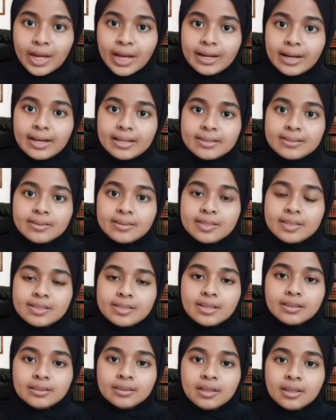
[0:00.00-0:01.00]
and as a
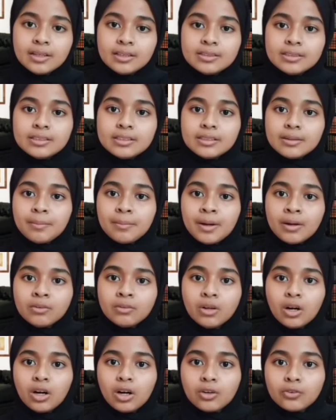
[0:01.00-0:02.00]
result, the
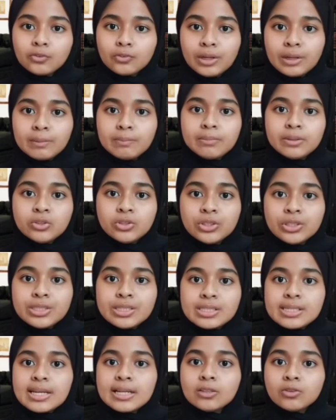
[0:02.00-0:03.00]
amount of rubbish
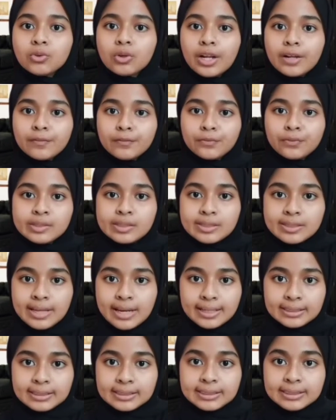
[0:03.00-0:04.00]
sent to landfill
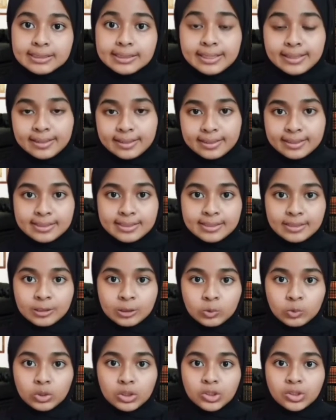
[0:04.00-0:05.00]
site decreases,
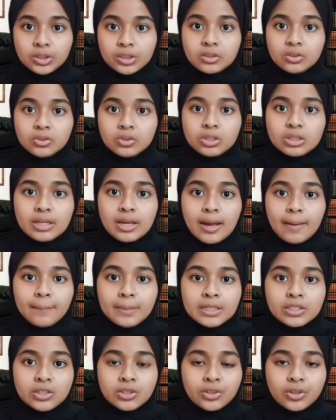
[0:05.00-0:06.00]
which reduces
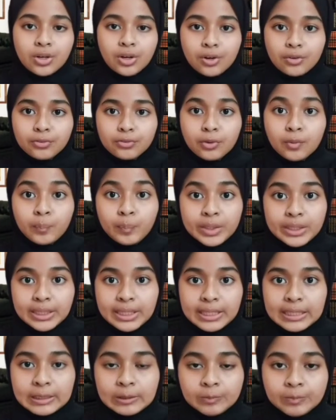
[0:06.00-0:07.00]
emission of
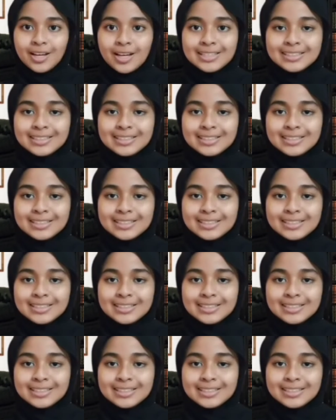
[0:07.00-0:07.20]
methane.